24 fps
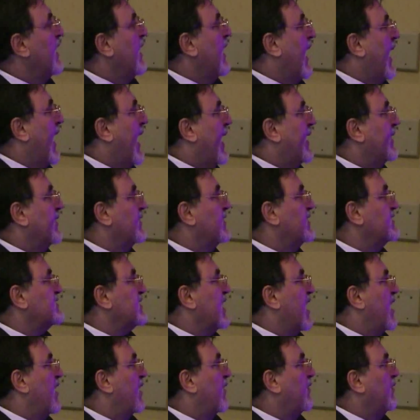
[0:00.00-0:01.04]
And these
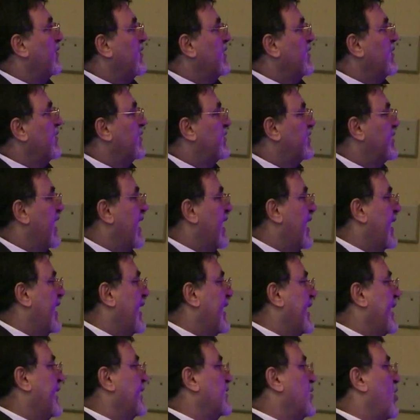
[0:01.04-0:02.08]
are the
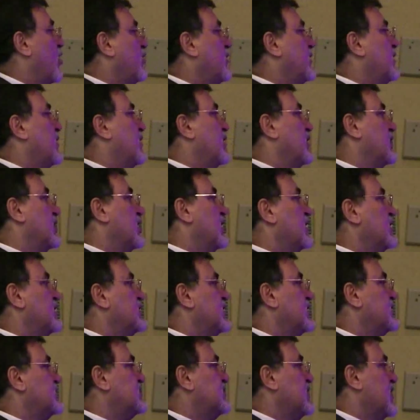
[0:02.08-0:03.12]
log
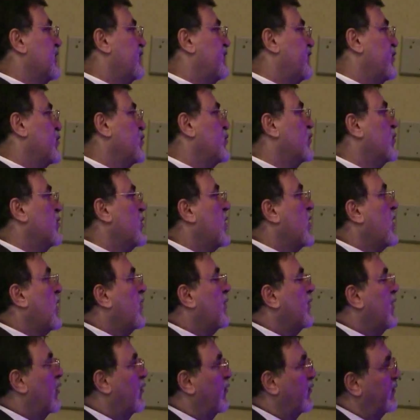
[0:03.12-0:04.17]
CFU,
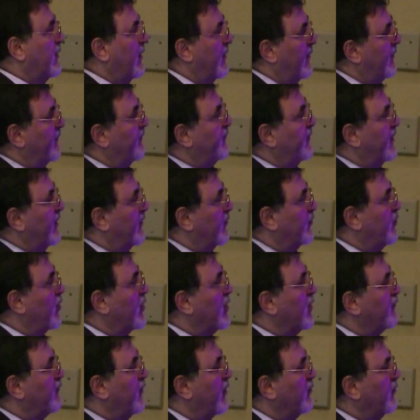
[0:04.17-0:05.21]
or the
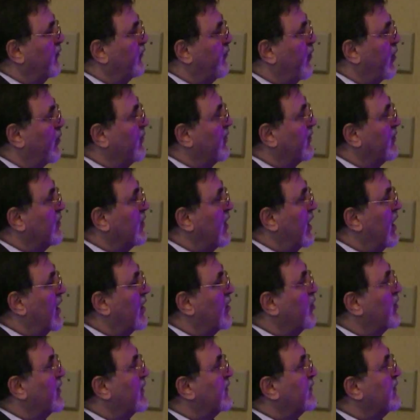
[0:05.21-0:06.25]
colony-forming
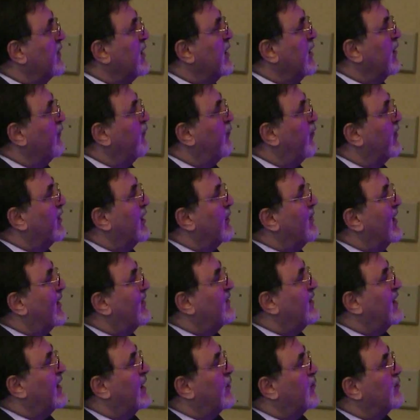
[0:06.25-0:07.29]
unit for the
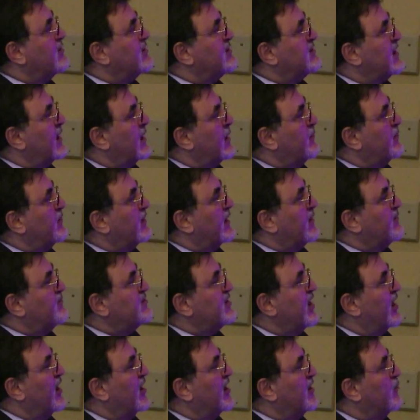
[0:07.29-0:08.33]
bacteria, which is
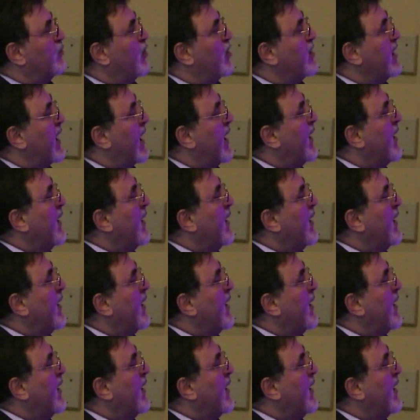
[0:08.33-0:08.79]
Klebsiella pneumonia.